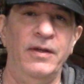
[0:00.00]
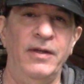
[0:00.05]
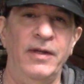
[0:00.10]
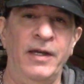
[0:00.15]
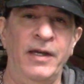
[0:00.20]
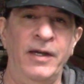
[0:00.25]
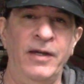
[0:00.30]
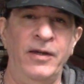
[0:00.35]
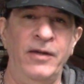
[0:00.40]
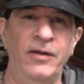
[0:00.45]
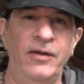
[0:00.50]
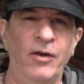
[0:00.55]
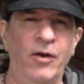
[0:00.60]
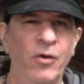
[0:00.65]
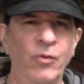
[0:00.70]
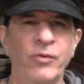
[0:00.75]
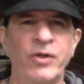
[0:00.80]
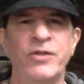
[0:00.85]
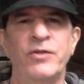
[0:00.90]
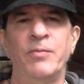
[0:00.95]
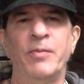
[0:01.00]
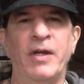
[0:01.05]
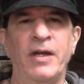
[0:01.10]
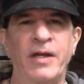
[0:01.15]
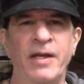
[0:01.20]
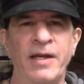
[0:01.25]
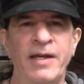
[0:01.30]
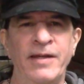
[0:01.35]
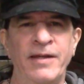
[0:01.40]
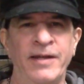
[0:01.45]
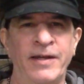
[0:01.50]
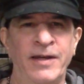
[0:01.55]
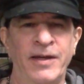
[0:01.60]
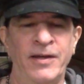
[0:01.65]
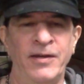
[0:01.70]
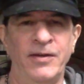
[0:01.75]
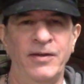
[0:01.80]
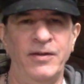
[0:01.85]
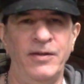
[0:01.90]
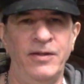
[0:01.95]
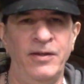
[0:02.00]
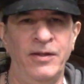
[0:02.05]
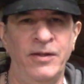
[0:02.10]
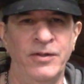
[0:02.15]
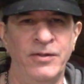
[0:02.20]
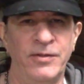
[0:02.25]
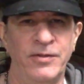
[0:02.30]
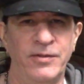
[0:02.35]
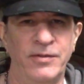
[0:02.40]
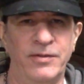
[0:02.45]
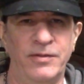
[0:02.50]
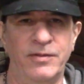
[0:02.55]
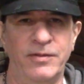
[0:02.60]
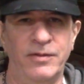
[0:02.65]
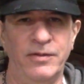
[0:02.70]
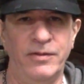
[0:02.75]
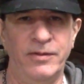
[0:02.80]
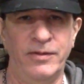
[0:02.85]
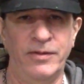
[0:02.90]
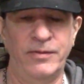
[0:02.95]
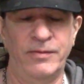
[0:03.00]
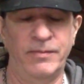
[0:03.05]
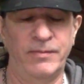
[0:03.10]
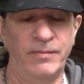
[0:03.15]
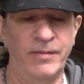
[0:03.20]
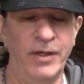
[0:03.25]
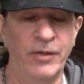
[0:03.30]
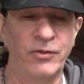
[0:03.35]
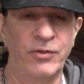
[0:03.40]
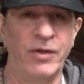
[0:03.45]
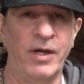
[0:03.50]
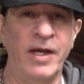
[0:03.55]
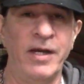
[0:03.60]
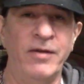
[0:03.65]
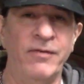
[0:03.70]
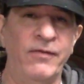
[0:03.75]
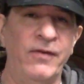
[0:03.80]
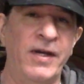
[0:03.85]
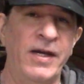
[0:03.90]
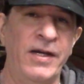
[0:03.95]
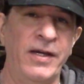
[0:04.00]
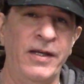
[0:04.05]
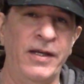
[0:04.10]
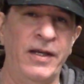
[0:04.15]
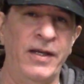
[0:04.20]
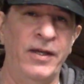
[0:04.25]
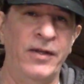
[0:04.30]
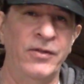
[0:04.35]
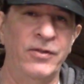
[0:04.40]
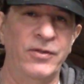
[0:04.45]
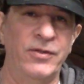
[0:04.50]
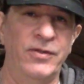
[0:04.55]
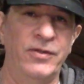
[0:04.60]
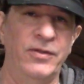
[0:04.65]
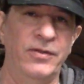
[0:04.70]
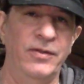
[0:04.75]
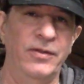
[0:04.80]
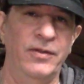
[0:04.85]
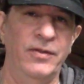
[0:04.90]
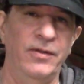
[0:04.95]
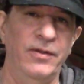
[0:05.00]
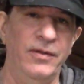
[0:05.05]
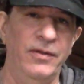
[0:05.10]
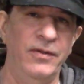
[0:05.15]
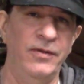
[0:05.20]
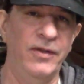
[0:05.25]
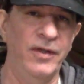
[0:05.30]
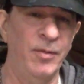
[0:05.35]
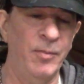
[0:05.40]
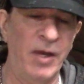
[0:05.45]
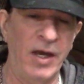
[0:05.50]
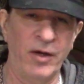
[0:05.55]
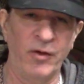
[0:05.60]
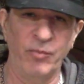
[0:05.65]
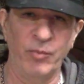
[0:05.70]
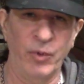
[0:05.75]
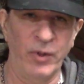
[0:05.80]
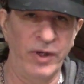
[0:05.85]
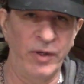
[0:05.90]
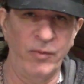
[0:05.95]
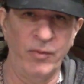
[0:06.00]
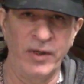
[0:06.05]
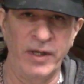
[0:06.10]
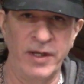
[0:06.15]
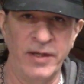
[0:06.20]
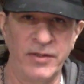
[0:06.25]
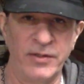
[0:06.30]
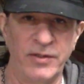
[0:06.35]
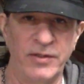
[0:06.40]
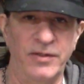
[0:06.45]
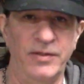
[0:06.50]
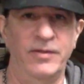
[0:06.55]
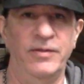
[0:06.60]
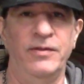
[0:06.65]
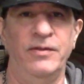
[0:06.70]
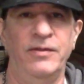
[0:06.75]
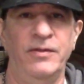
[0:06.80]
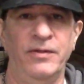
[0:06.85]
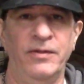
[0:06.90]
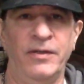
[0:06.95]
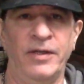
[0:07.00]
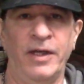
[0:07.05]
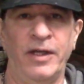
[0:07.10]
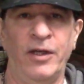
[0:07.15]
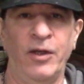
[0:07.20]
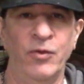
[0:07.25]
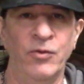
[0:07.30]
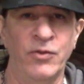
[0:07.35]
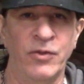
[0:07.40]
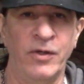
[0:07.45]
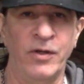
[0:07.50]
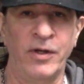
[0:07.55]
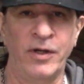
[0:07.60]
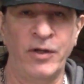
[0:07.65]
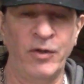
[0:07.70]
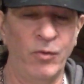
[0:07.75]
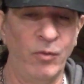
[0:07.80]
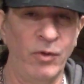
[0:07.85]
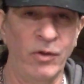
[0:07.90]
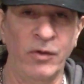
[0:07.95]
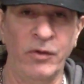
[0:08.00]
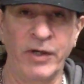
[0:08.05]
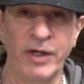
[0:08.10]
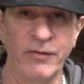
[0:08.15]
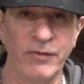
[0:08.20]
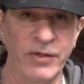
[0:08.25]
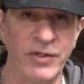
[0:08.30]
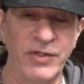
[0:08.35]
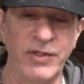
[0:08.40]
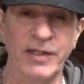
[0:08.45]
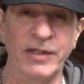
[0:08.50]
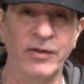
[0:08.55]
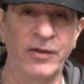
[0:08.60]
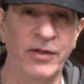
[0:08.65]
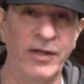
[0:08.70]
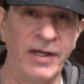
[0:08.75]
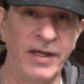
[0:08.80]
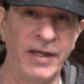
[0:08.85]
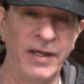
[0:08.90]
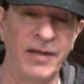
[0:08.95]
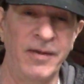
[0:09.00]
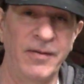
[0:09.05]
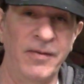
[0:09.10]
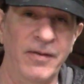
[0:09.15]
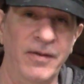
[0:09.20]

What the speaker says: And the whole reason behind that is they're trying to fight against the amount of bread waste that goes on in the world every single day.